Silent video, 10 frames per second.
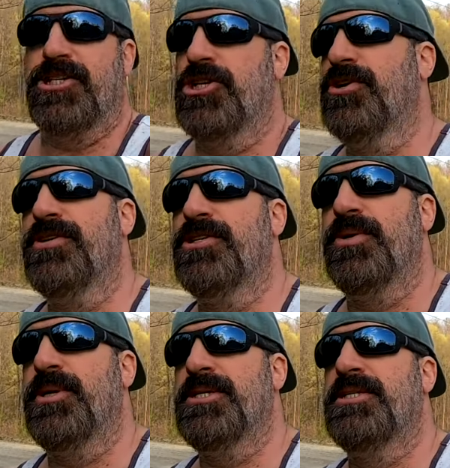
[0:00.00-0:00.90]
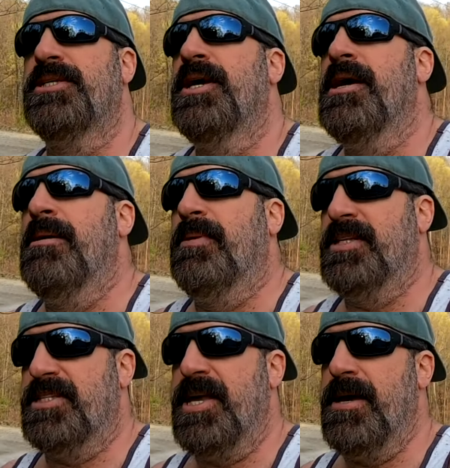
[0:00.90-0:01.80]
children to us, but at
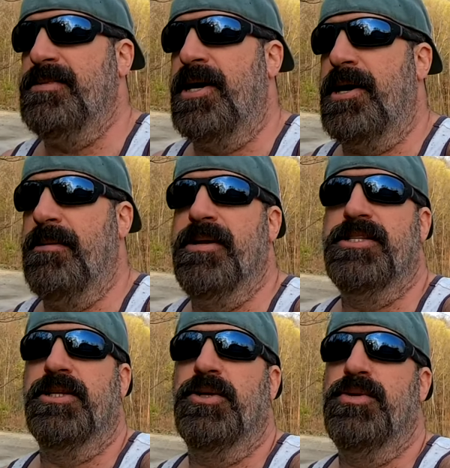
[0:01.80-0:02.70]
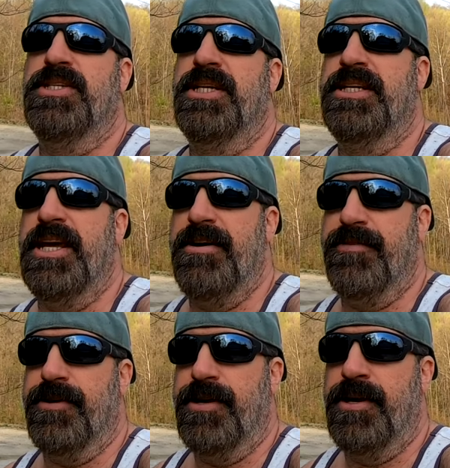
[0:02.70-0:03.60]
the same time, it's a losing
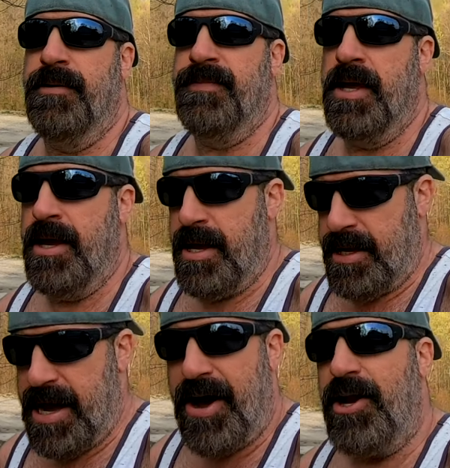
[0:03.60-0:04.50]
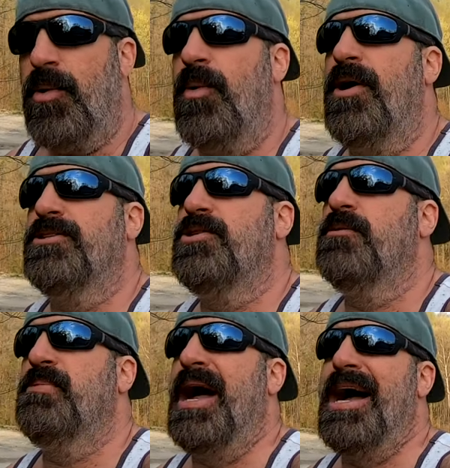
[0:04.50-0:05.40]
endeavor. Now, I don't want
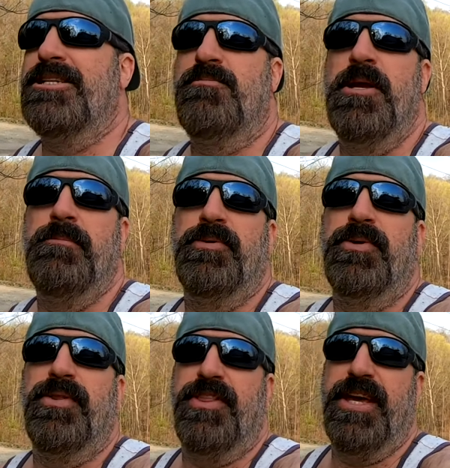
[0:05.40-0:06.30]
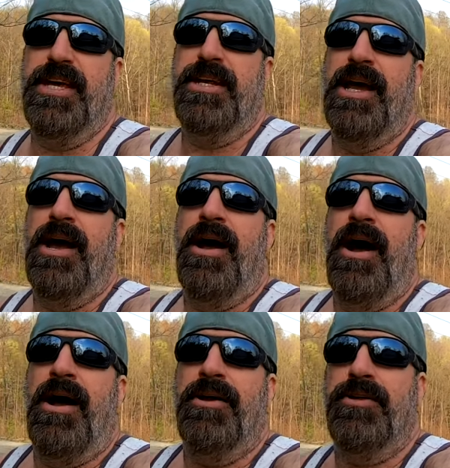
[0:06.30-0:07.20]
to bash people that
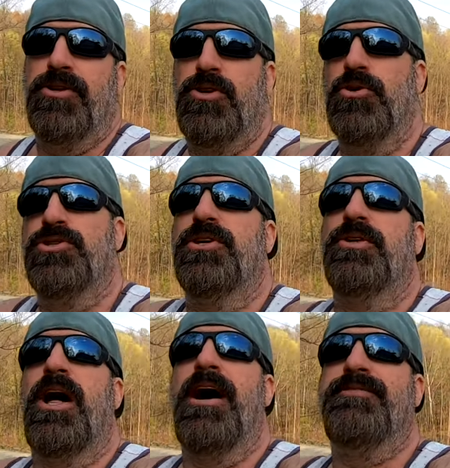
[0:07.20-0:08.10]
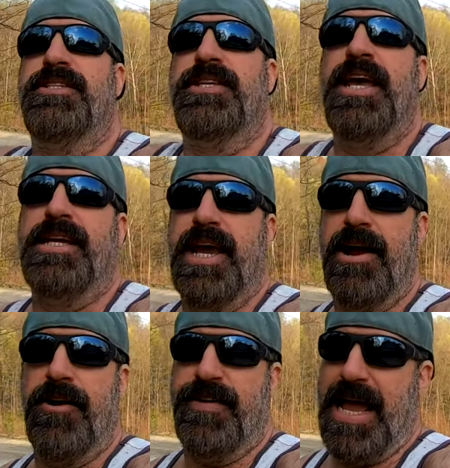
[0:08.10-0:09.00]
use their lives to take
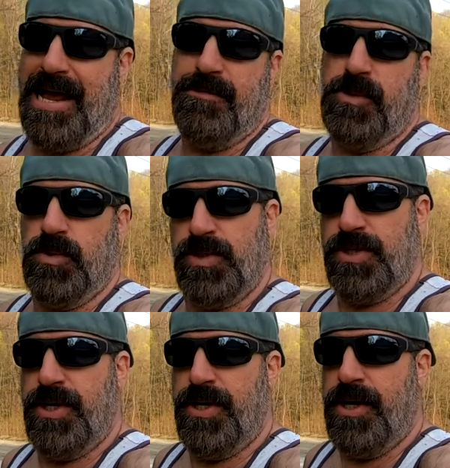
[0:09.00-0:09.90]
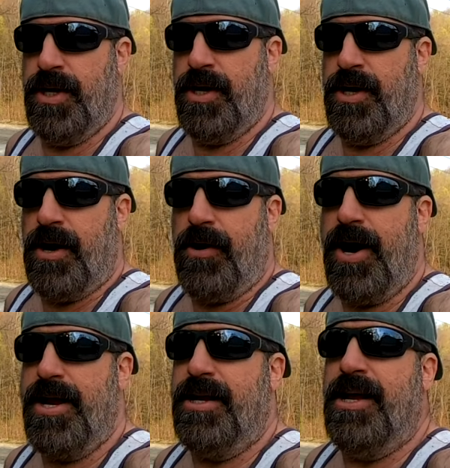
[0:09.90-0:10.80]
care of animals, all
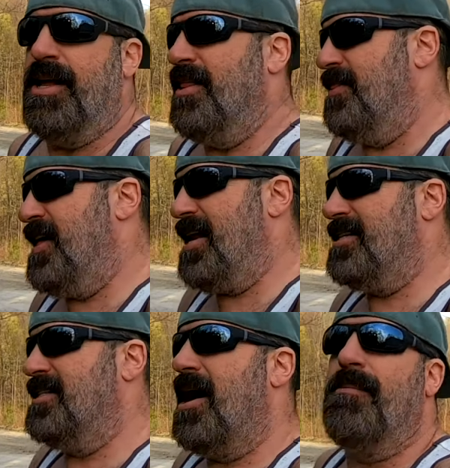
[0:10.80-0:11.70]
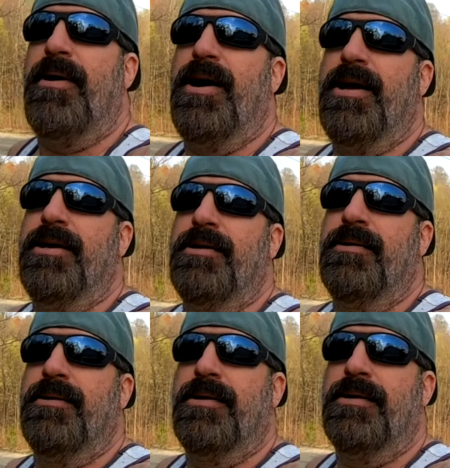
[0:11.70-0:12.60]
right? That is not my
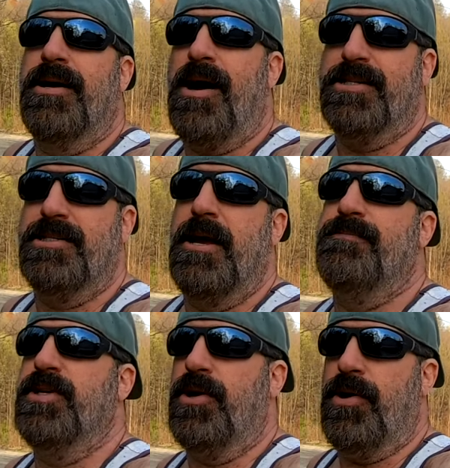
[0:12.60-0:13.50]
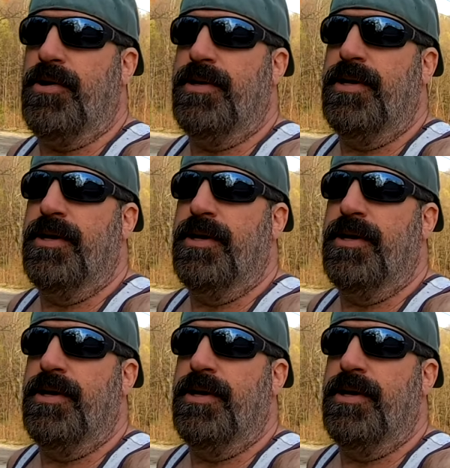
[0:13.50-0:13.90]
concept at all.